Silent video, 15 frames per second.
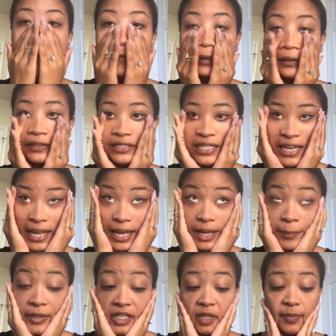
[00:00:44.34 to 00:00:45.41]
And today
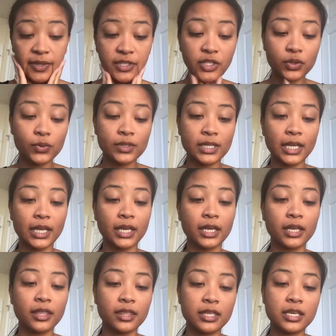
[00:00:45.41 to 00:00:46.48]
I'm going to be using
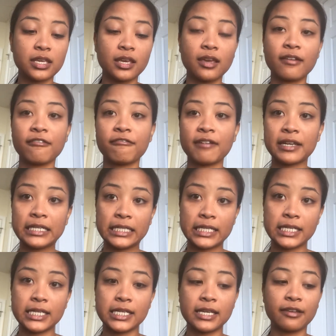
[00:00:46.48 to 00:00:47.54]
the
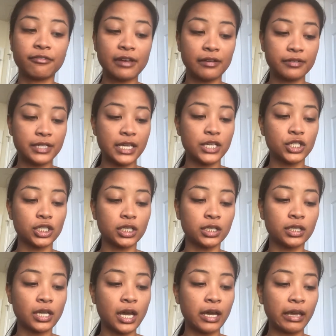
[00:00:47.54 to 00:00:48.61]
Fenty
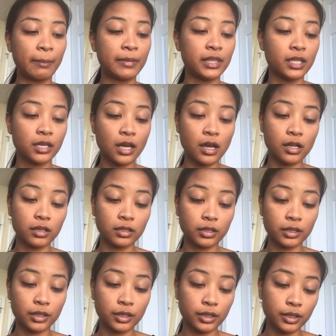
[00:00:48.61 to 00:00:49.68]
foundation. I am in the
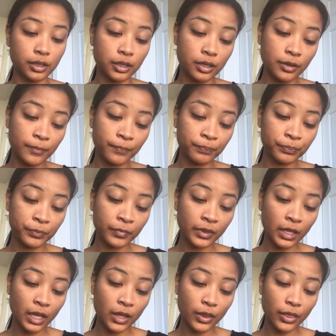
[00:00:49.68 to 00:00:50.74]
color
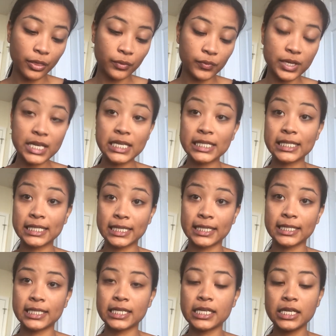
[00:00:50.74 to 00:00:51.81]

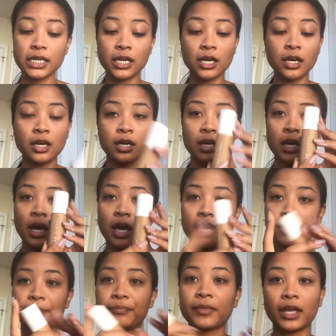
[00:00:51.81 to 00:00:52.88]
360. I
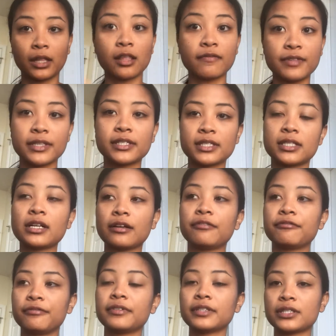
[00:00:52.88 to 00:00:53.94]
love this
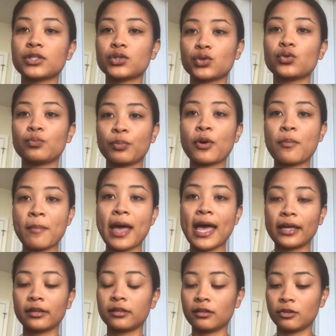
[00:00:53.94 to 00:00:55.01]
stuff. It's super
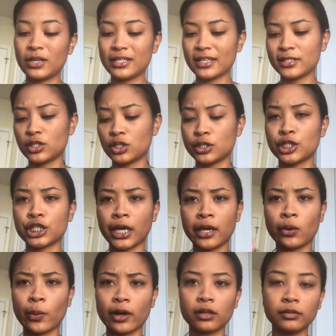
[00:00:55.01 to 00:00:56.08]
matte and it always says
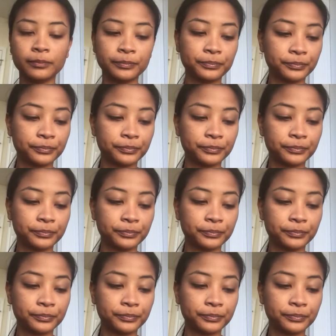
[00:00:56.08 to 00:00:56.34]
shake well.